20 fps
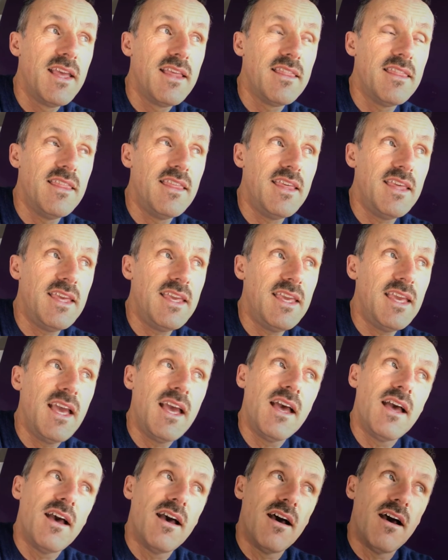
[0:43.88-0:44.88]
The
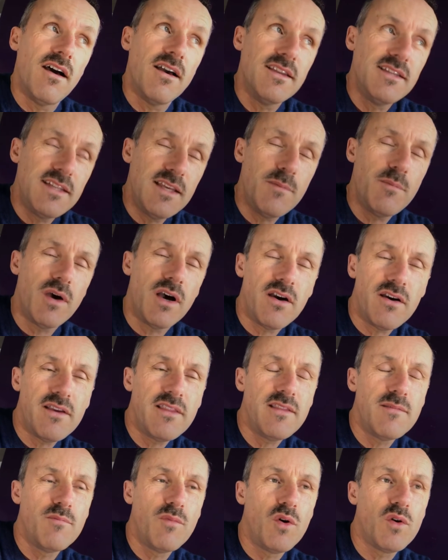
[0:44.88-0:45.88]
idea
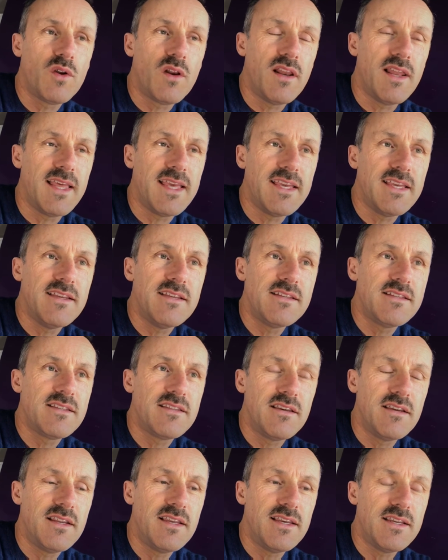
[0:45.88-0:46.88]
behind the model is
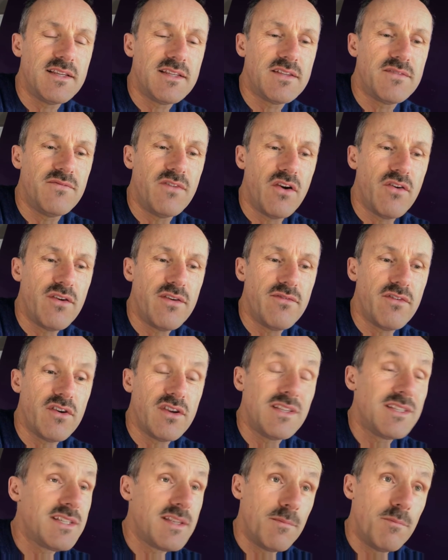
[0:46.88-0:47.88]
that it's very, very
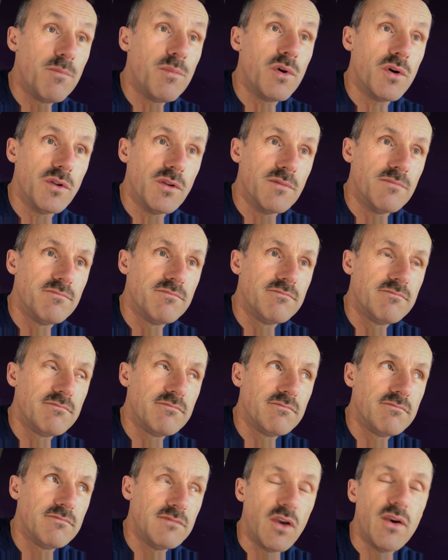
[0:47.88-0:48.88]
simple.
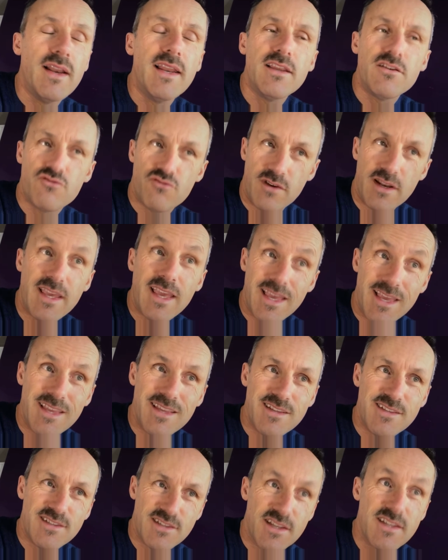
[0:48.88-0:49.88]
No, it literally
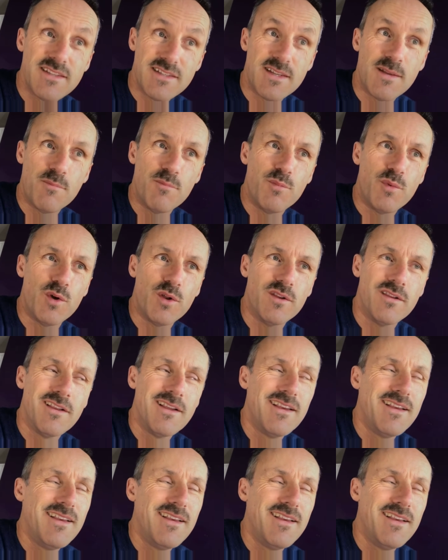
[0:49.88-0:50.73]
is simple.